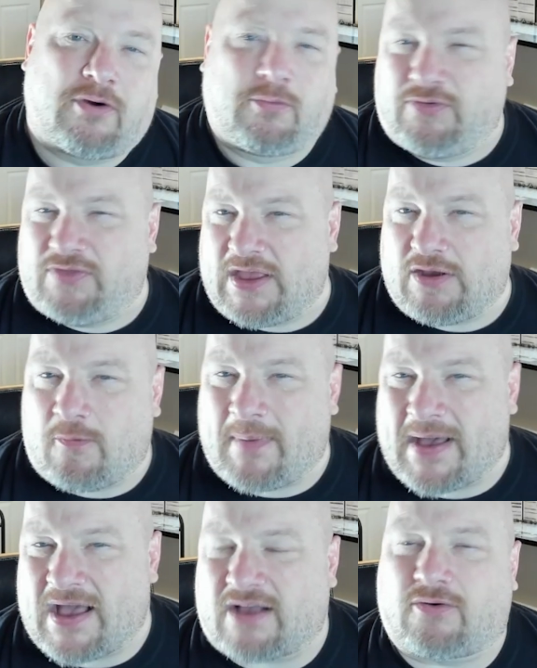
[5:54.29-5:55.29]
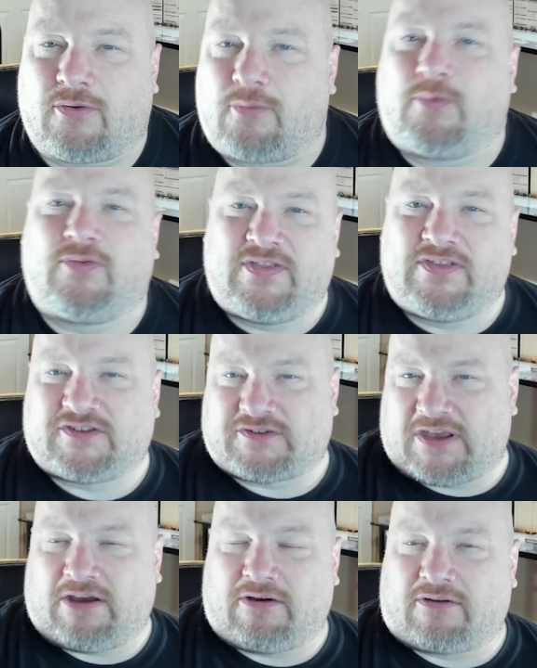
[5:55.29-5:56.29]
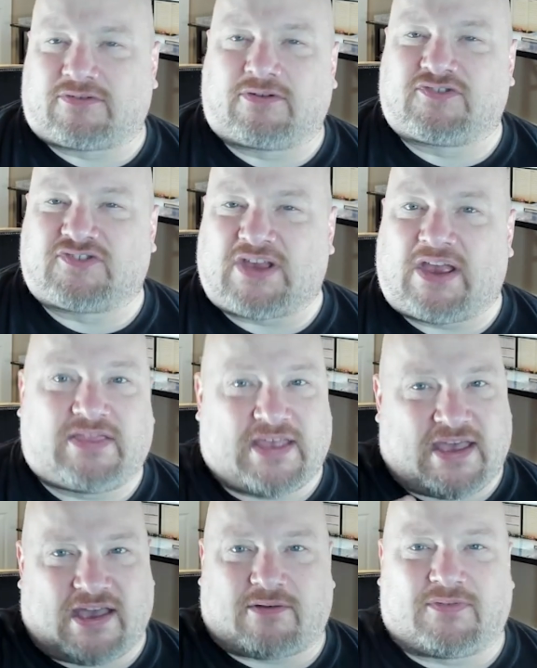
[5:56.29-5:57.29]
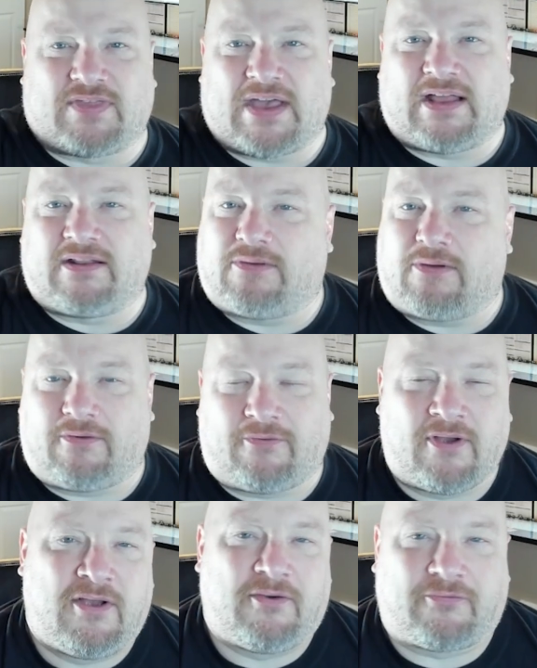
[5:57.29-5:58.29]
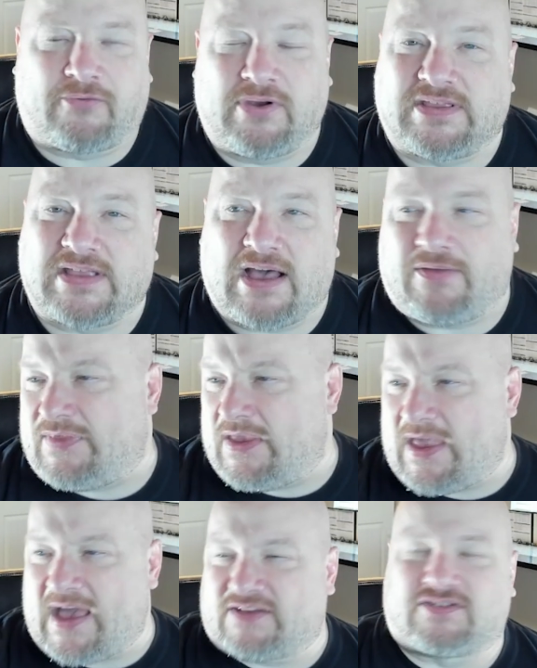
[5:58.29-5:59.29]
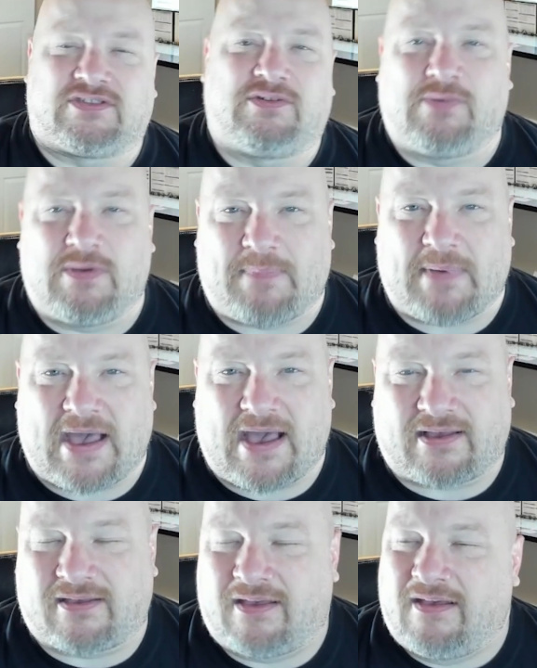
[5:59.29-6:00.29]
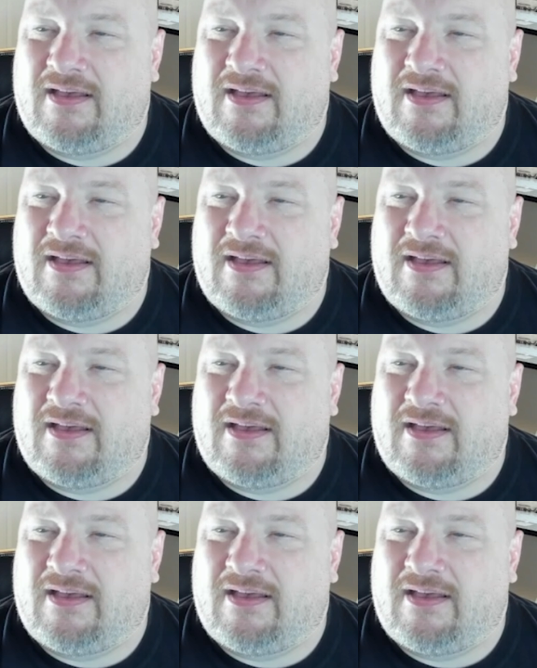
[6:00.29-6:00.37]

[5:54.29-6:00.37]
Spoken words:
Would they go back, or would this character say, the heck with that, and they're freaked out, and they actually went back,